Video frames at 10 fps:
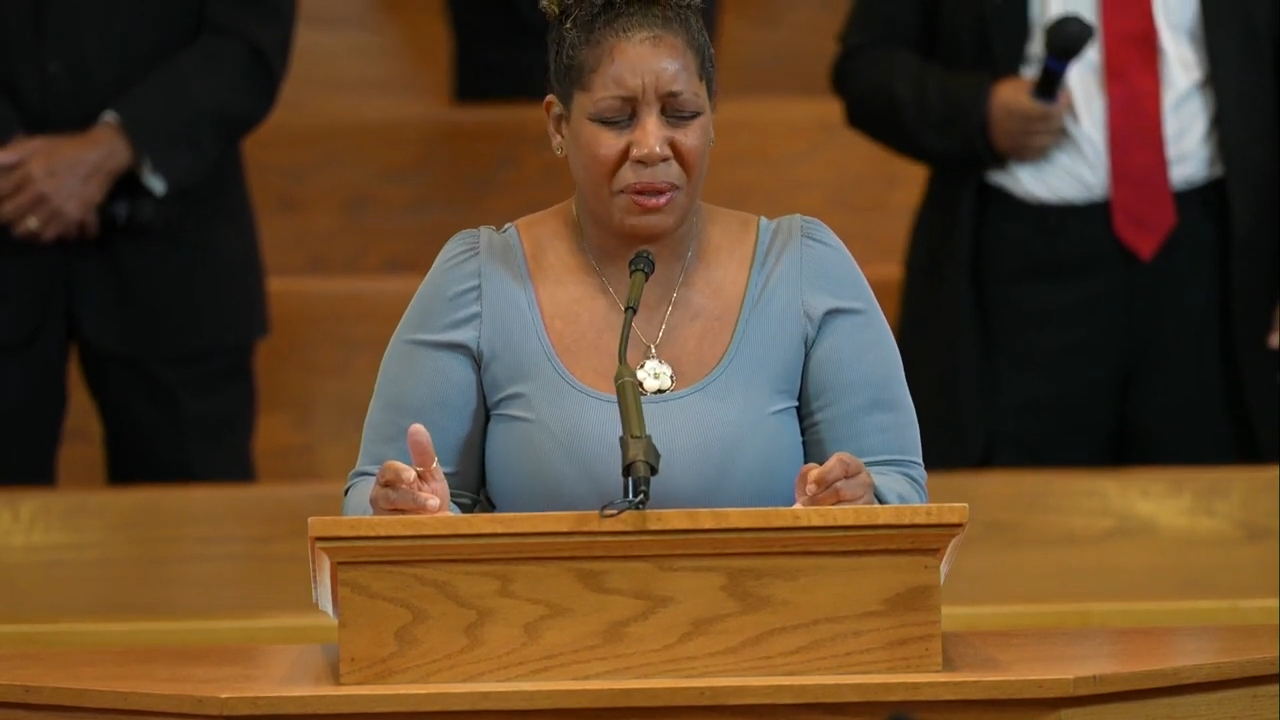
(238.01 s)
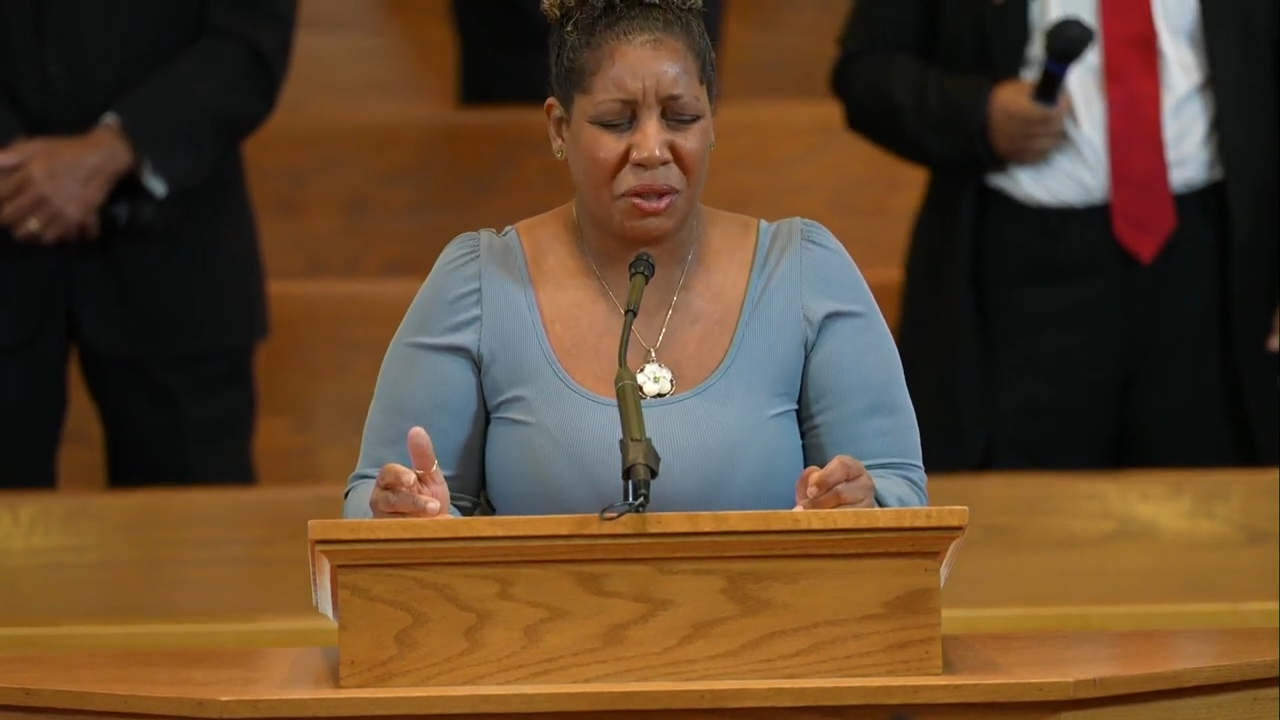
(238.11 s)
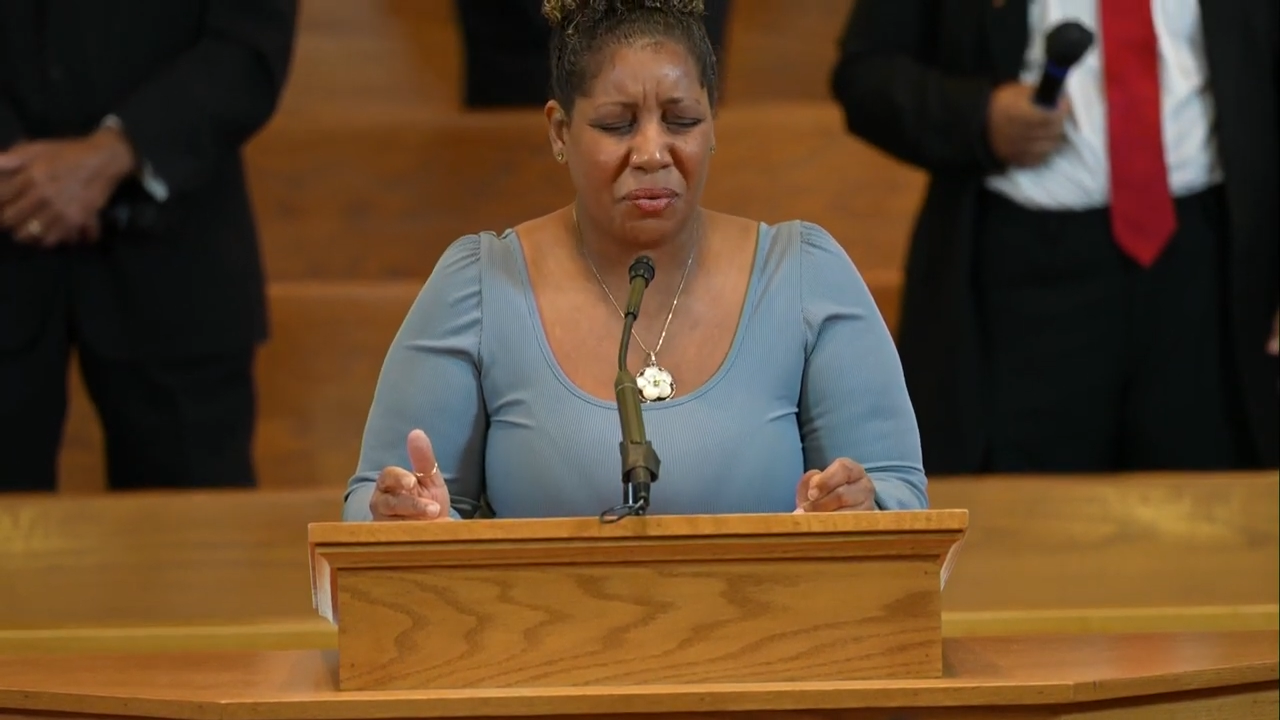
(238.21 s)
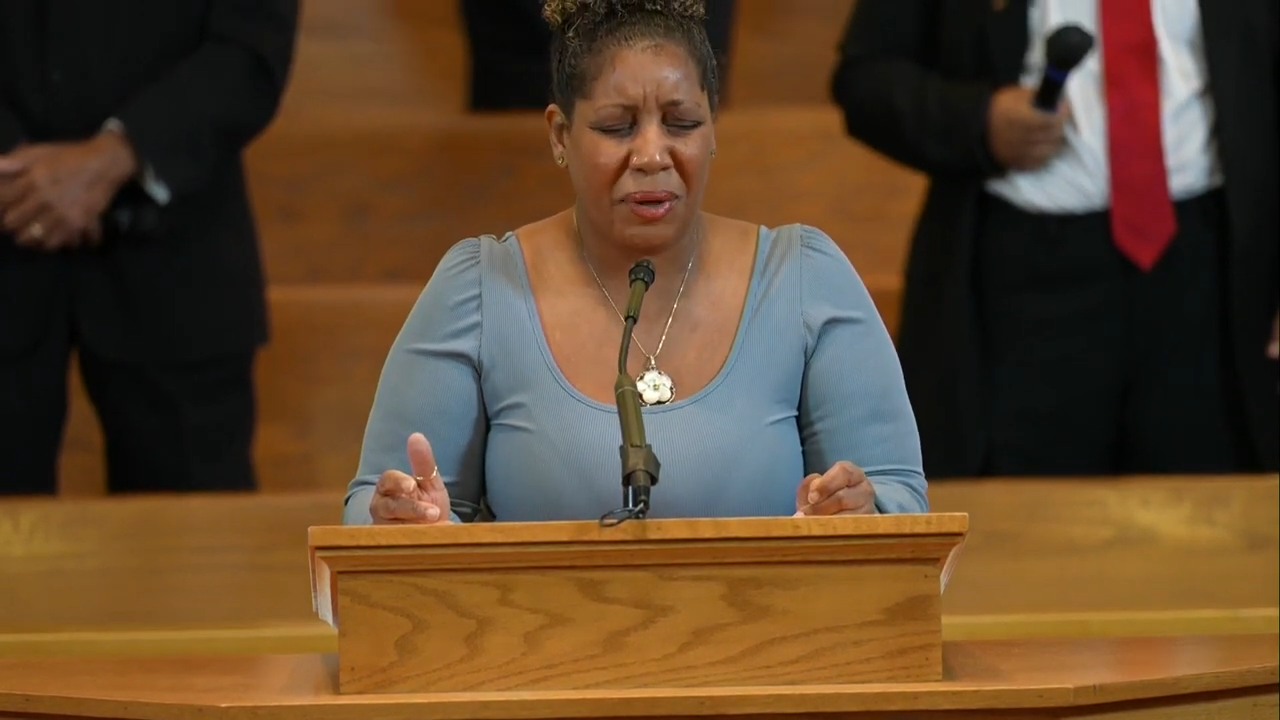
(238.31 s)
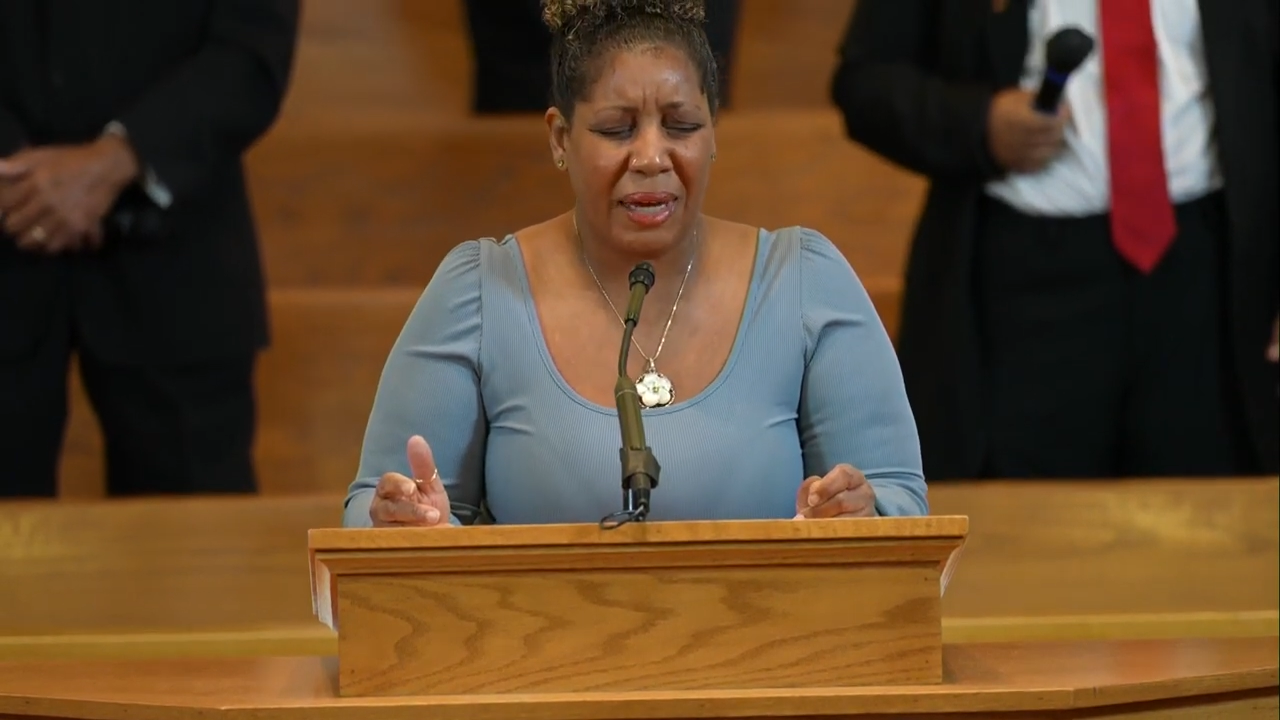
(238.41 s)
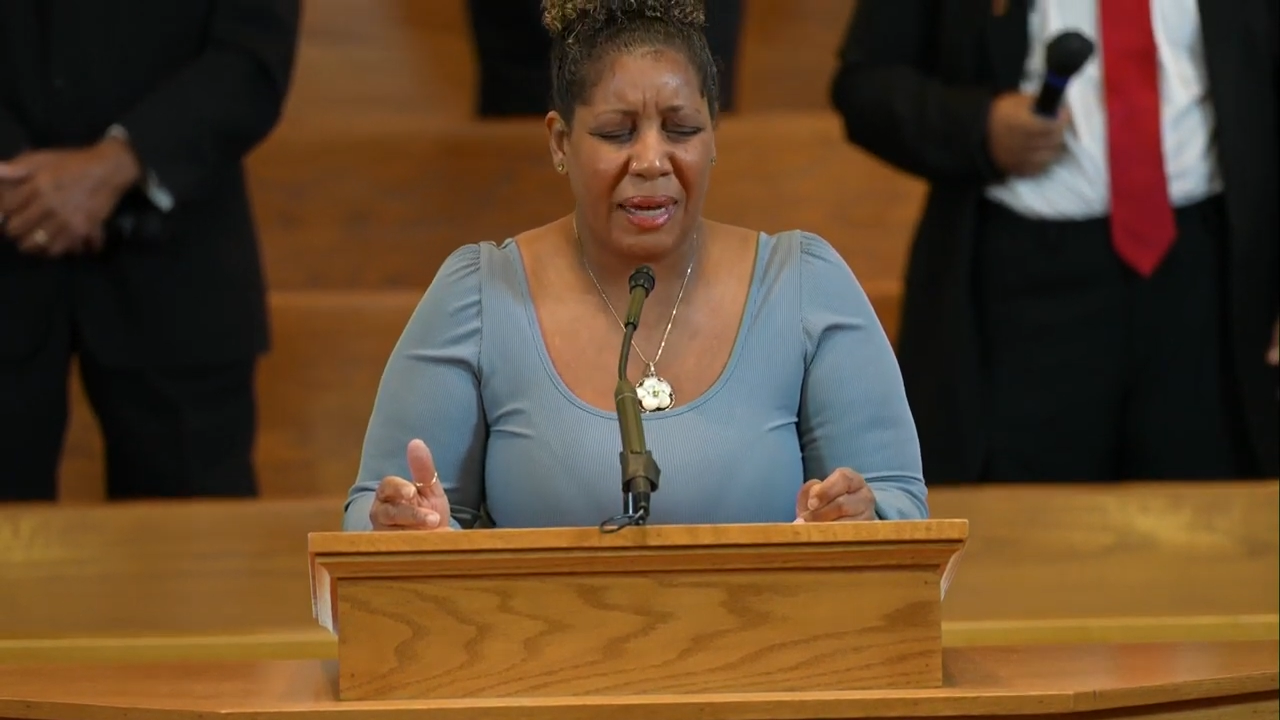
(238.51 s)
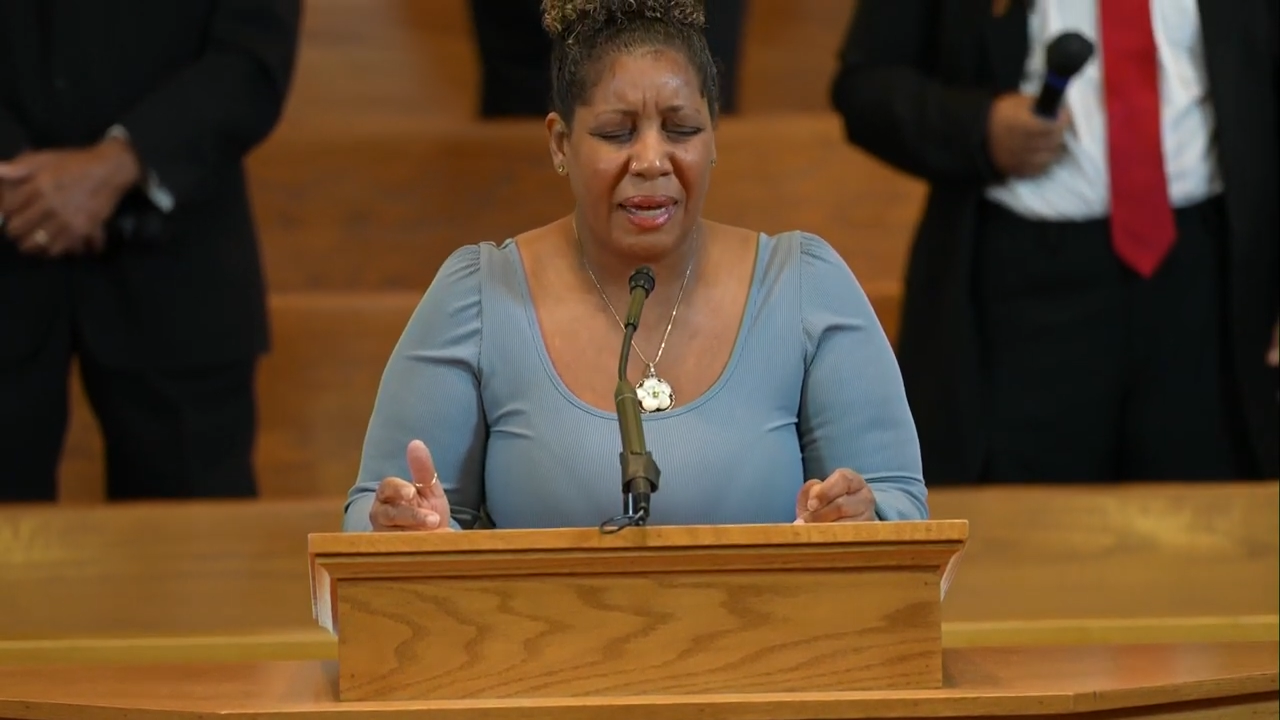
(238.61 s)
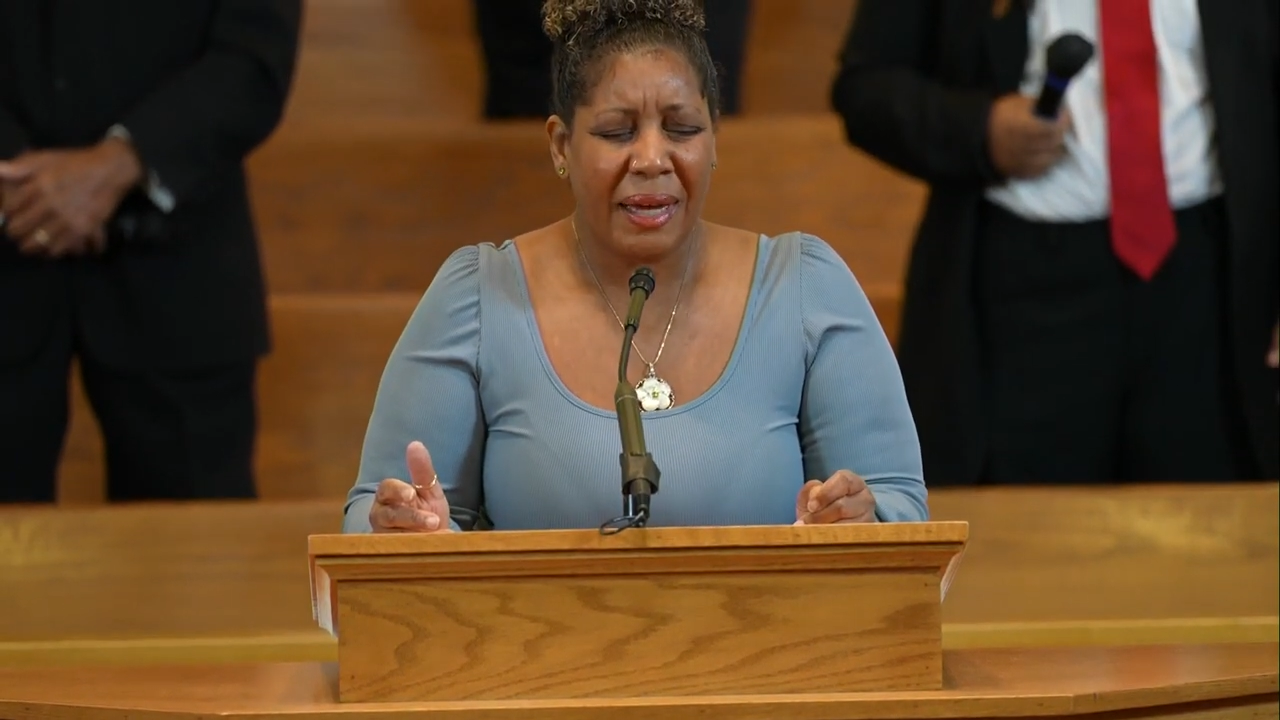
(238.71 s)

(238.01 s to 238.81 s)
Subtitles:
tree.